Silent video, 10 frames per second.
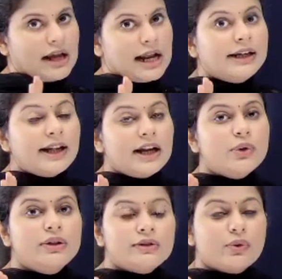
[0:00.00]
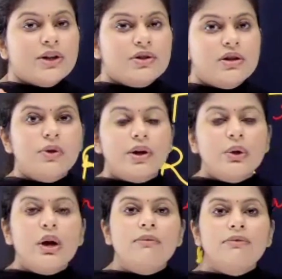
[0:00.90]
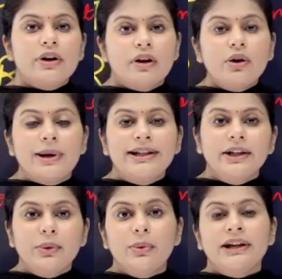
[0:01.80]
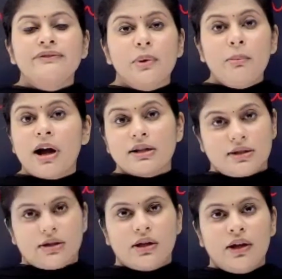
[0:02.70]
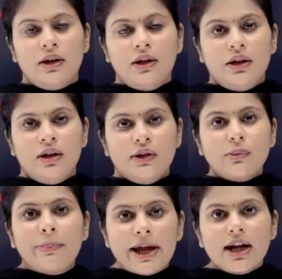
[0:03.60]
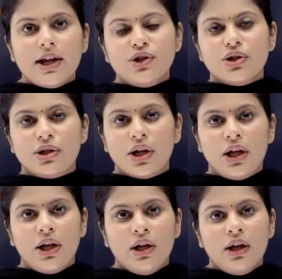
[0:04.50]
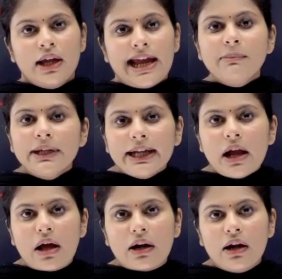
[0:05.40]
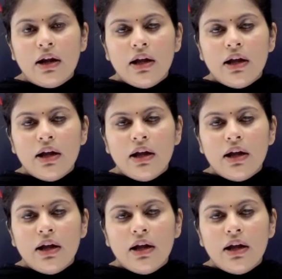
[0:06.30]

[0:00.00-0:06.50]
I'll tell you this question is going to come for around 20 to 24 marks. So pay attention. MTR.